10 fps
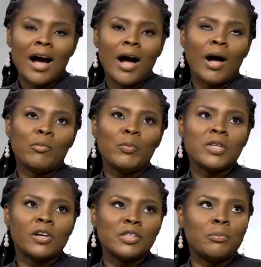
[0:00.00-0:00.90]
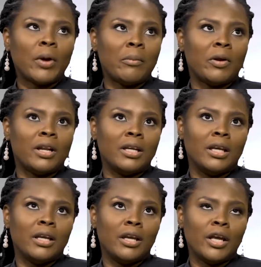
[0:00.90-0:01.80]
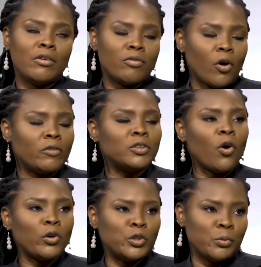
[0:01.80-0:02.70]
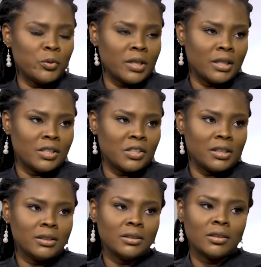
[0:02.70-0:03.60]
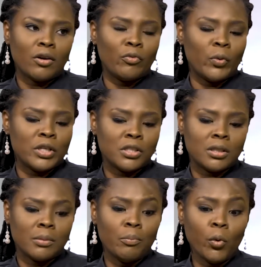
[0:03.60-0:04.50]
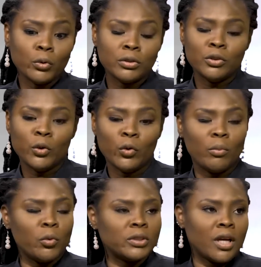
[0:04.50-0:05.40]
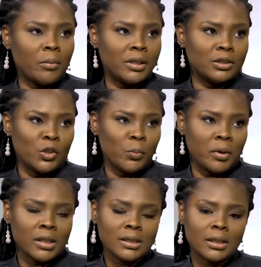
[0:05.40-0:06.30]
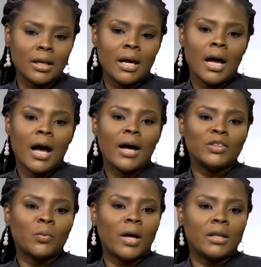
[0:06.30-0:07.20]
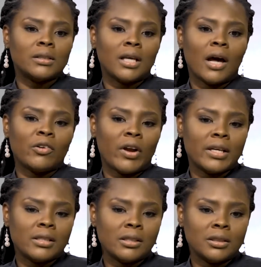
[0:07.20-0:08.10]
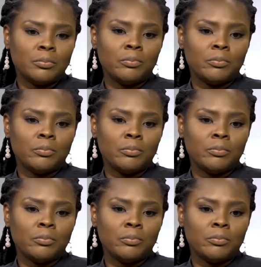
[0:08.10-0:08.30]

Rheumatology primarily involves autoimmune conditions, of which most known or most common is lupus, as well as arthritis,